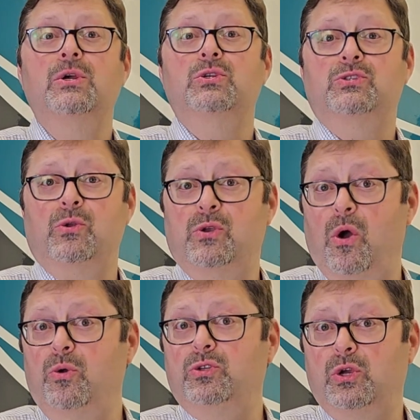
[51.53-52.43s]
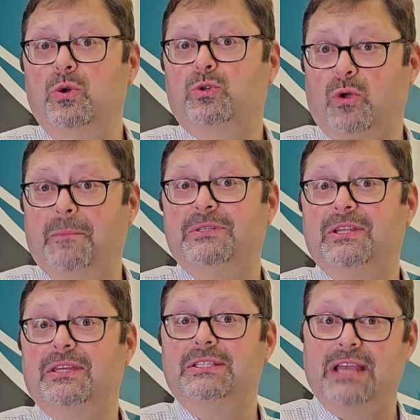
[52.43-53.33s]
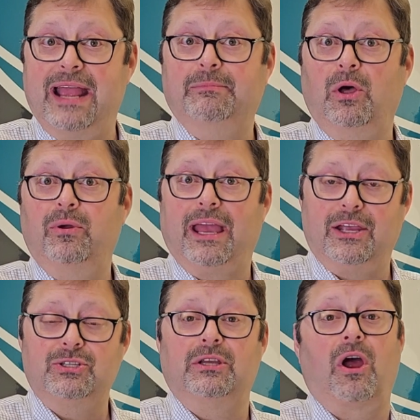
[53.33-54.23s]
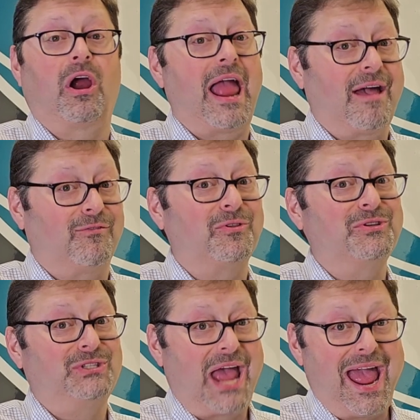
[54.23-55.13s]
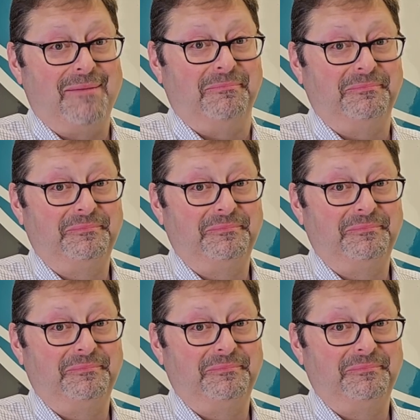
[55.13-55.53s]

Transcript: so no two trips to the same location are ever the same.